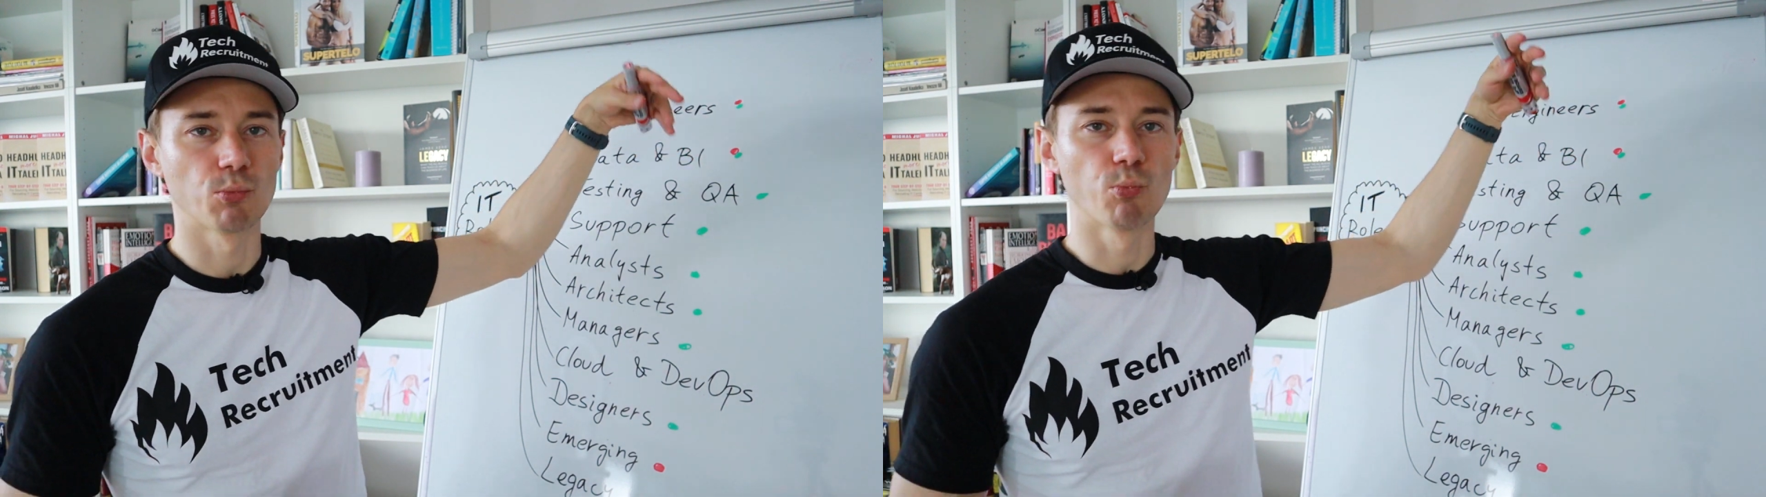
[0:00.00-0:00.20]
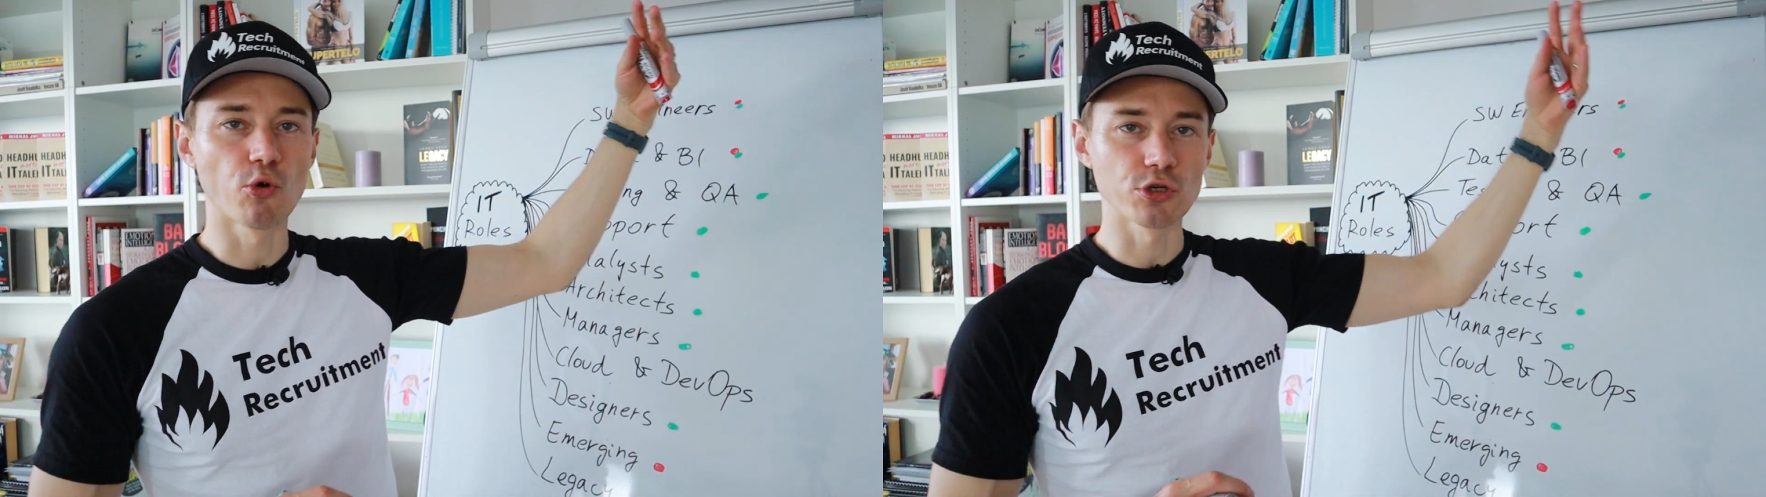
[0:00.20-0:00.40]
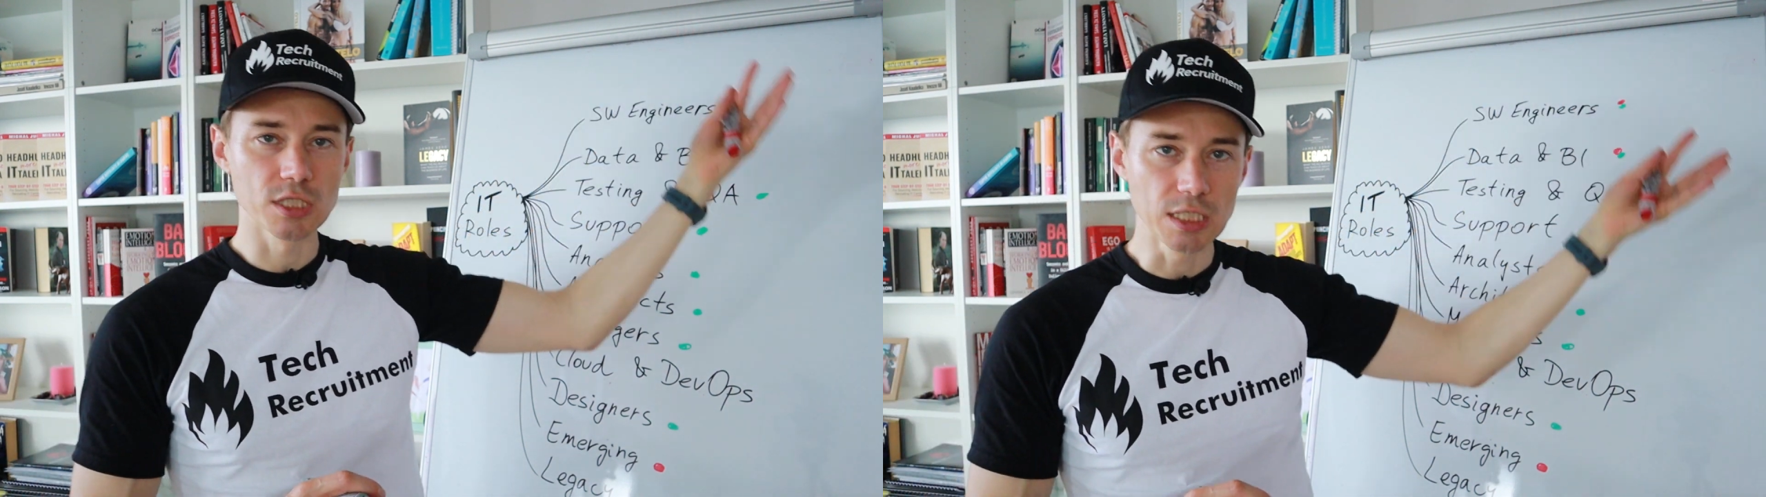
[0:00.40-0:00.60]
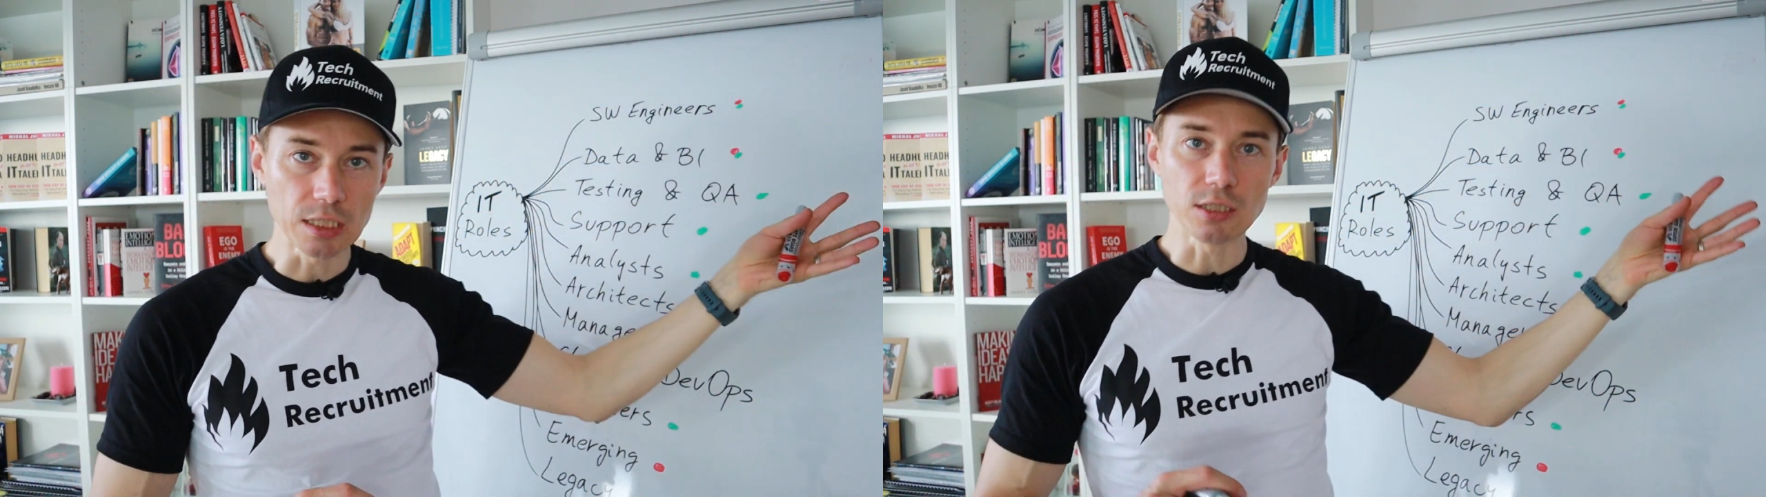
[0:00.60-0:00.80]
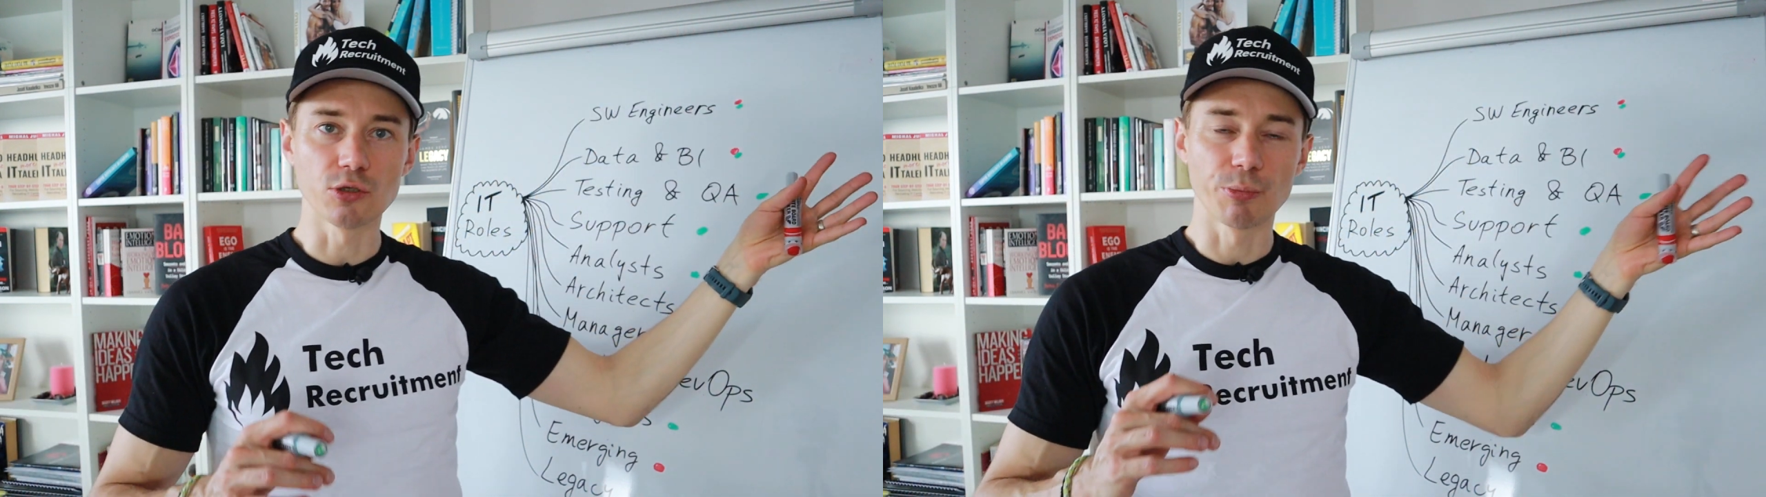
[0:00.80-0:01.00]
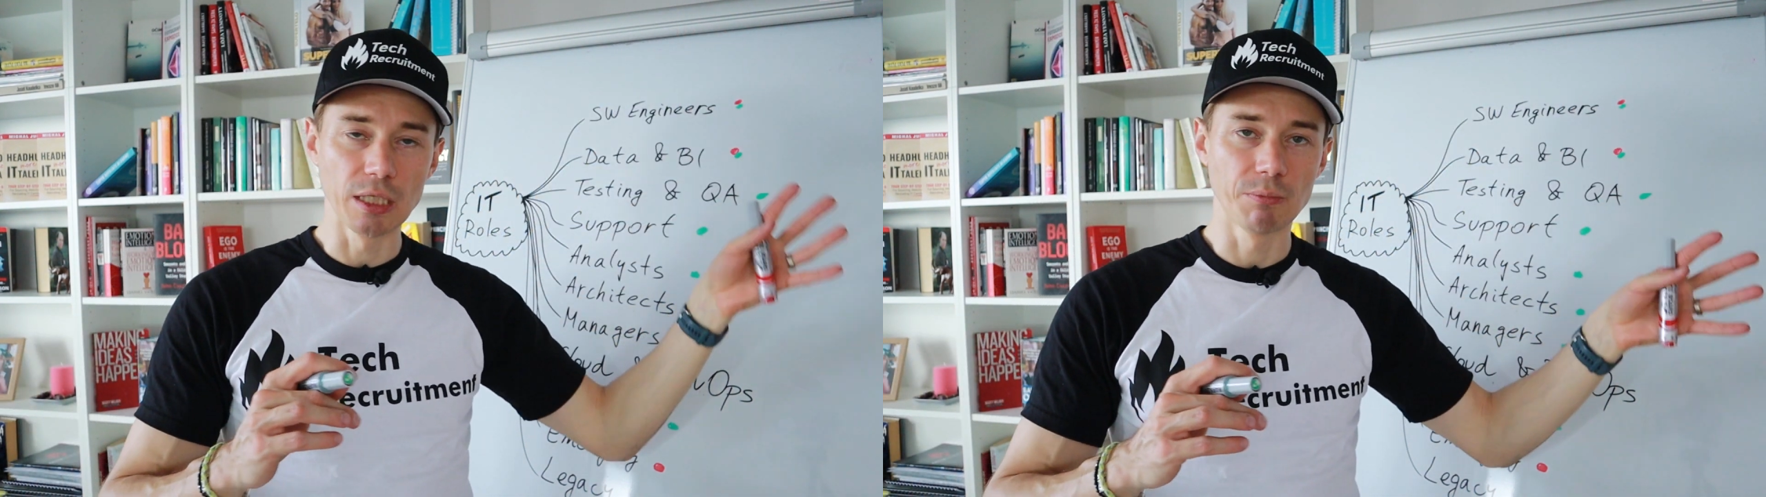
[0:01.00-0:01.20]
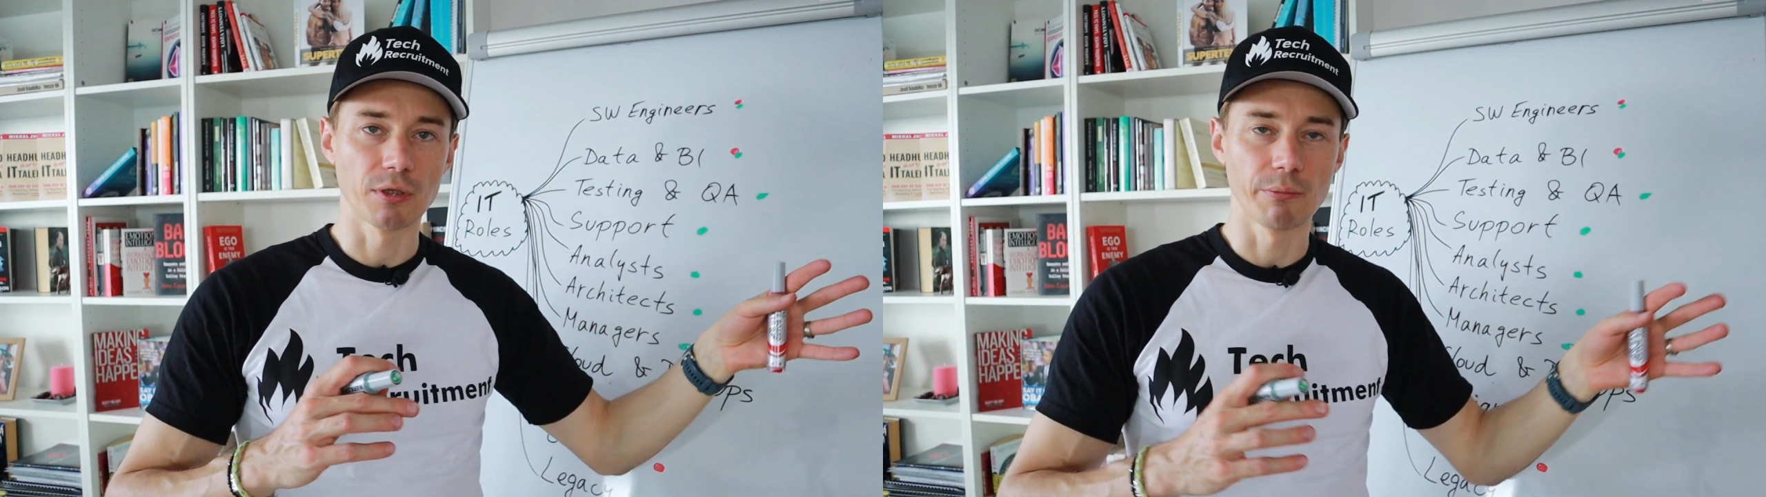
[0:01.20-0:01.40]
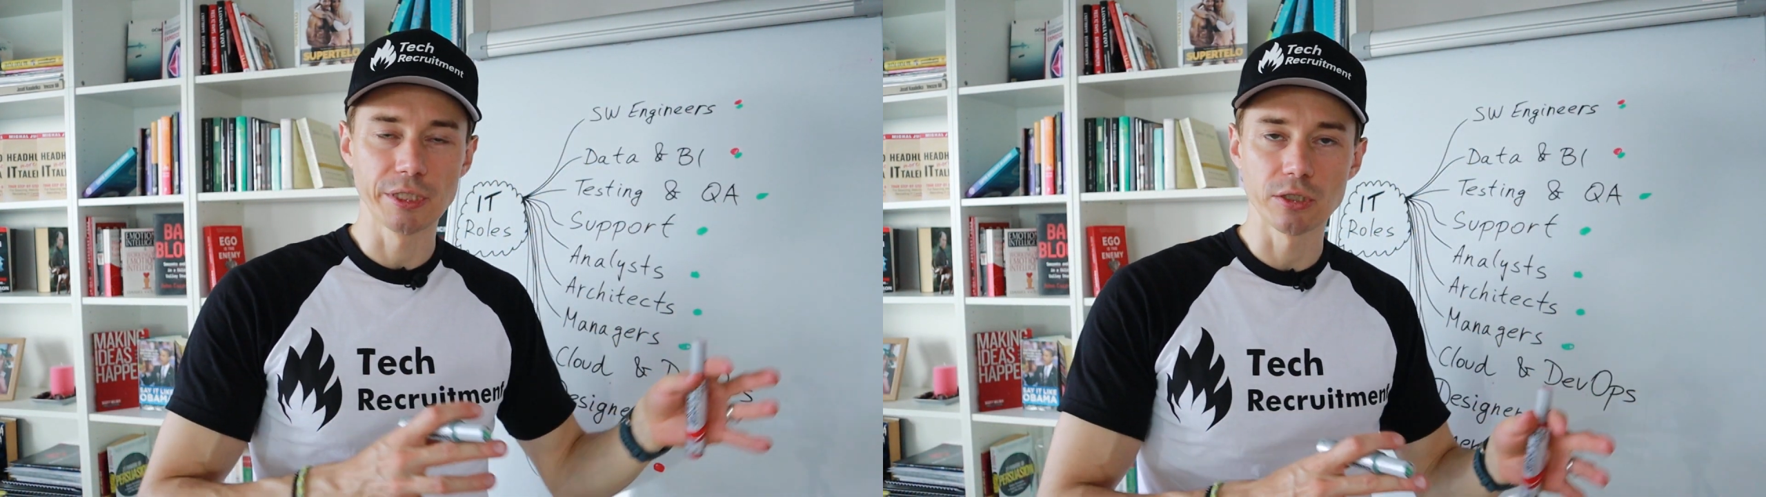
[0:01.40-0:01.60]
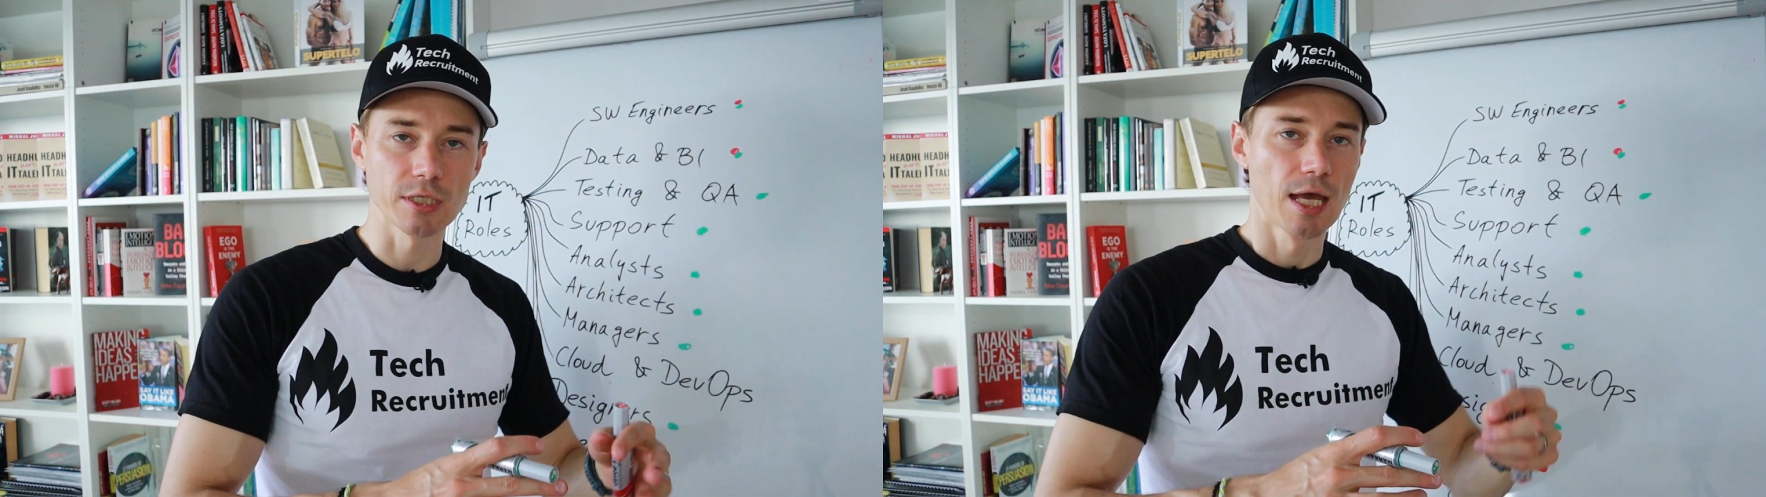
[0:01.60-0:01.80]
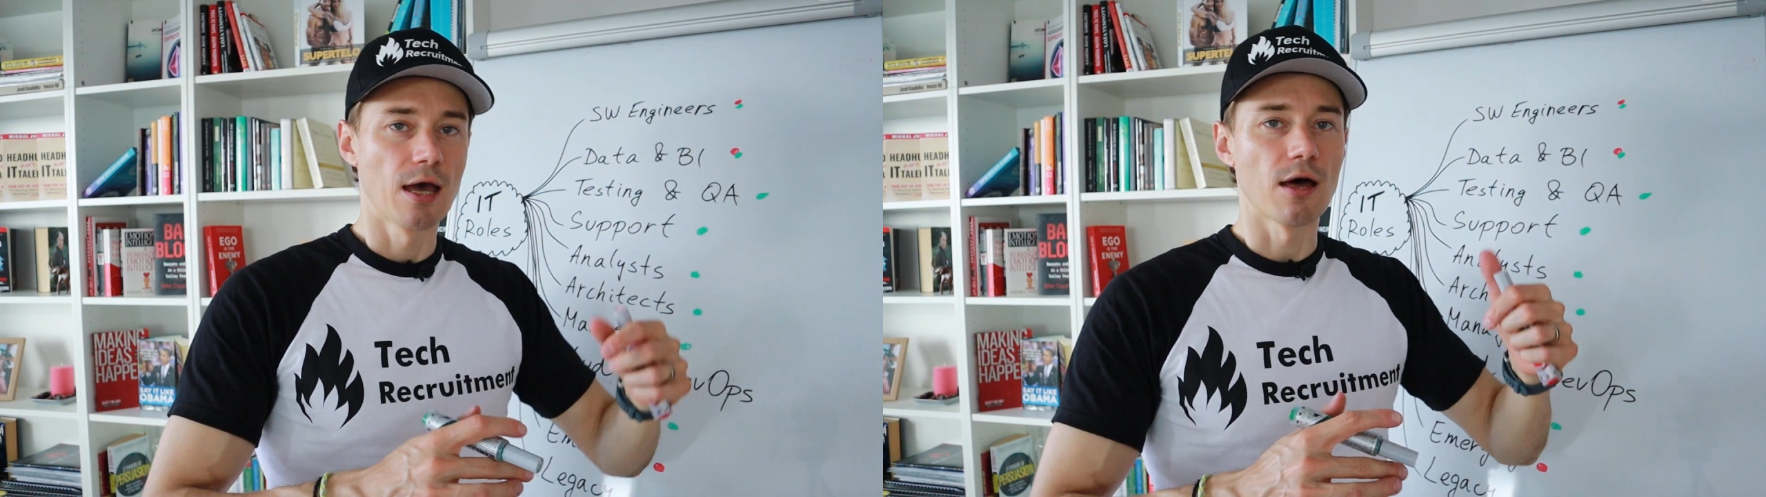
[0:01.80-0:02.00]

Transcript: more senior people because